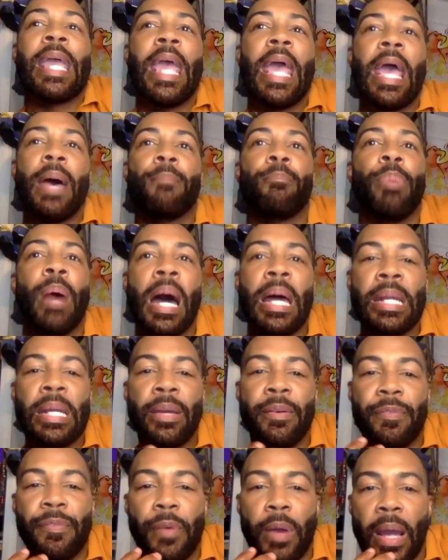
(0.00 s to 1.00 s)
can't
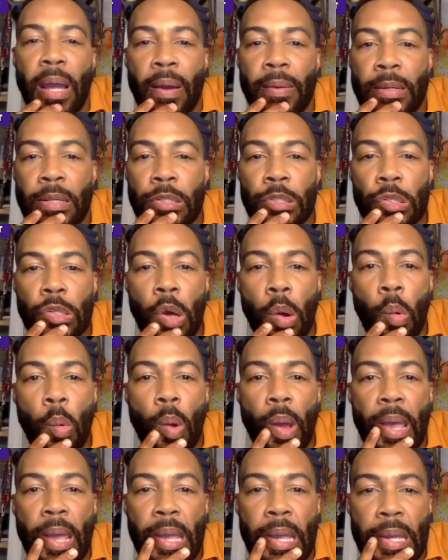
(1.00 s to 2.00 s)
body it forever. There's no
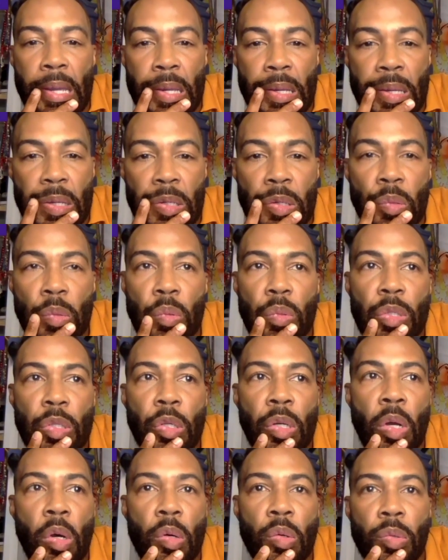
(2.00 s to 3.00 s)
way. You,
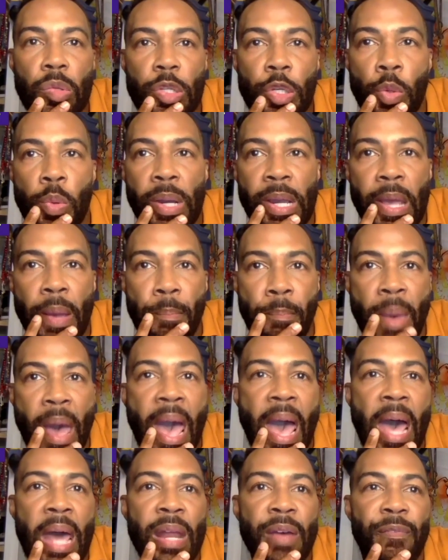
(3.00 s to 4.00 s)
you know, you would get
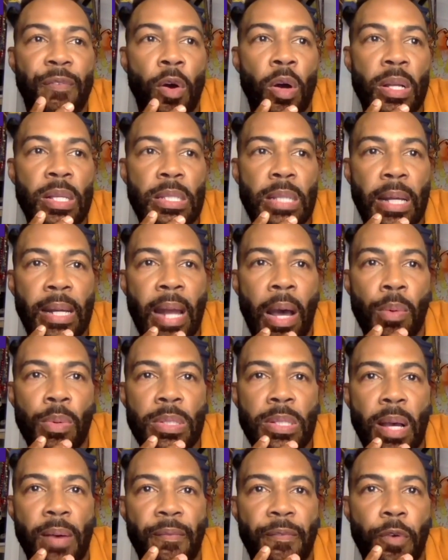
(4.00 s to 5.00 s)
mad if all of a sudden I
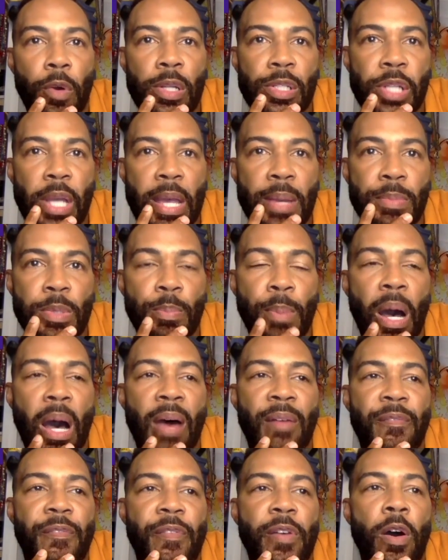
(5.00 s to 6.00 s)
was up for a James
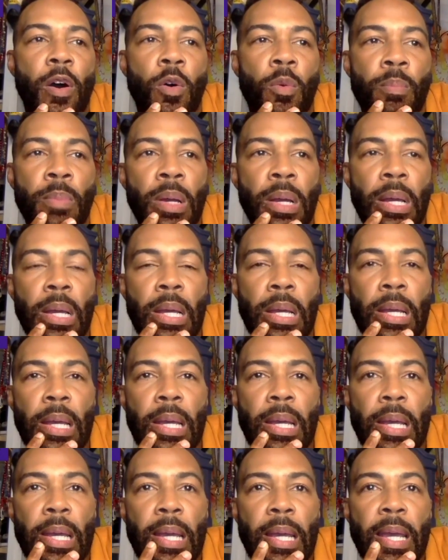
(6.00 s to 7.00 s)
Bond film
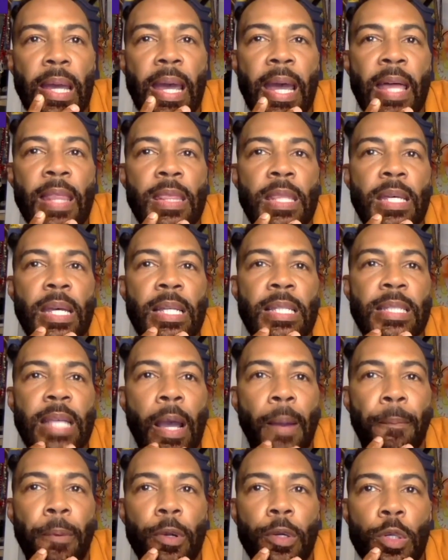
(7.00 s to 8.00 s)
and the
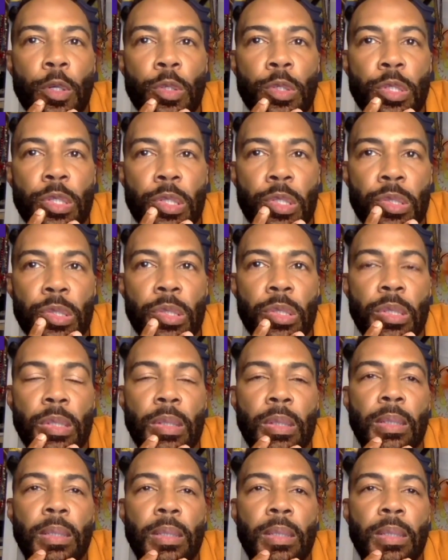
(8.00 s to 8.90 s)
exec producers